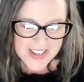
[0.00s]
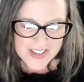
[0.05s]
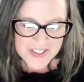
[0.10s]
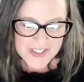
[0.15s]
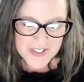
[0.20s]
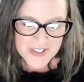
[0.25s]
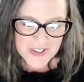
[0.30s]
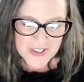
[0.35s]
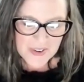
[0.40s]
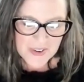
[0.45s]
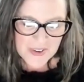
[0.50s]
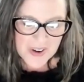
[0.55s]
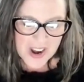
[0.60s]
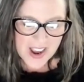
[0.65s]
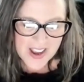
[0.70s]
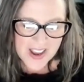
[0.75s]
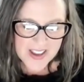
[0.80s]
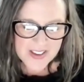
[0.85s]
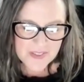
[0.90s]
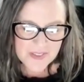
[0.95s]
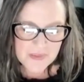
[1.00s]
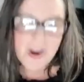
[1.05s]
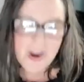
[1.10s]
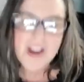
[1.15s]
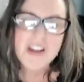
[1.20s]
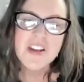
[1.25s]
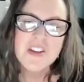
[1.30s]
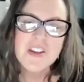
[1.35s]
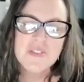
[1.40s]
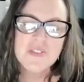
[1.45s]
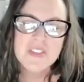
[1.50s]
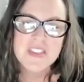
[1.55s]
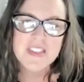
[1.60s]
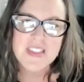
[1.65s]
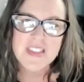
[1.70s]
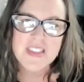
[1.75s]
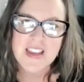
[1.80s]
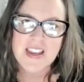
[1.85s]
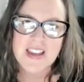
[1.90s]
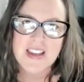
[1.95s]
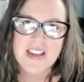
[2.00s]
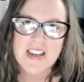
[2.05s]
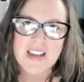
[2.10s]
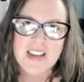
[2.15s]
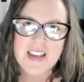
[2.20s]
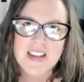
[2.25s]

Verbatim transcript: So, why do you think